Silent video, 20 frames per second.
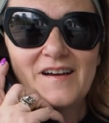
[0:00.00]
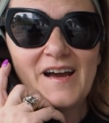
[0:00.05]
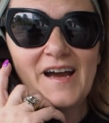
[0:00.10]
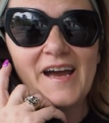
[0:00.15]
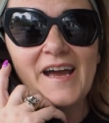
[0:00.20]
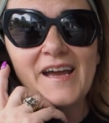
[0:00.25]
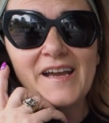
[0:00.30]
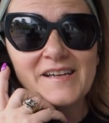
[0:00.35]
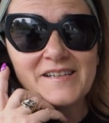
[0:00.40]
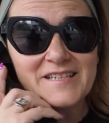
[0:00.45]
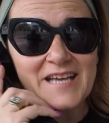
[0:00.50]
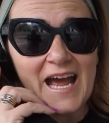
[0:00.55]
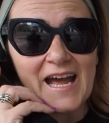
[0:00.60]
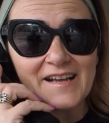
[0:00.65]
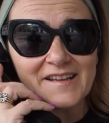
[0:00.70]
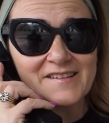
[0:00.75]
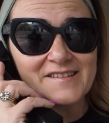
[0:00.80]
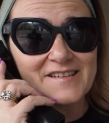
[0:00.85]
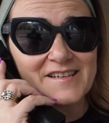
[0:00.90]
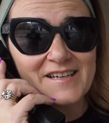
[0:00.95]
Hey,
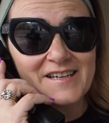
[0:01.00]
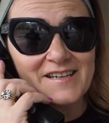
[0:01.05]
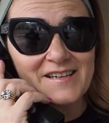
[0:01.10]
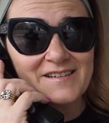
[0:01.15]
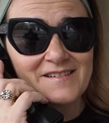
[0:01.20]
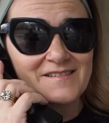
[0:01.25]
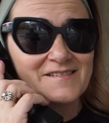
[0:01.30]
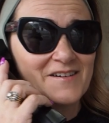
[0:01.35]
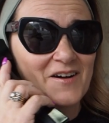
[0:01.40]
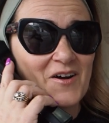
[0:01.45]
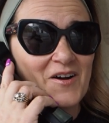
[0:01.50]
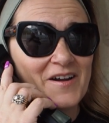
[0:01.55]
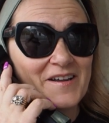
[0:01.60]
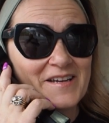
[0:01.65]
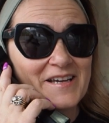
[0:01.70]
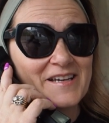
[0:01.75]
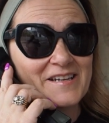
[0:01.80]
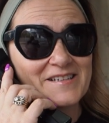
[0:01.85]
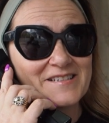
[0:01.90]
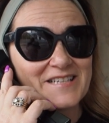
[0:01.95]
taxi. I
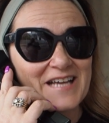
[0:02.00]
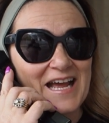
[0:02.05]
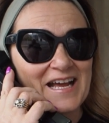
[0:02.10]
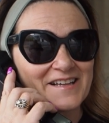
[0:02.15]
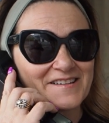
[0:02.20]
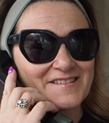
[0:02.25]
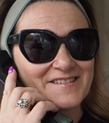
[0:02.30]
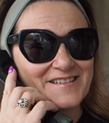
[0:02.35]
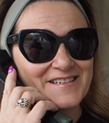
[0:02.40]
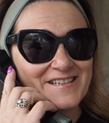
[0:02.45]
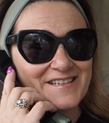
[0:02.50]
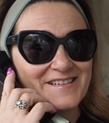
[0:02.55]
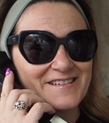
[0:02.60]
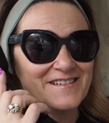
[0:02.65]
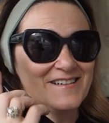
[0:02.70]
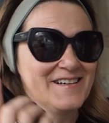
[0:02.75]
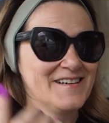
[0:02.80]
need a taxi.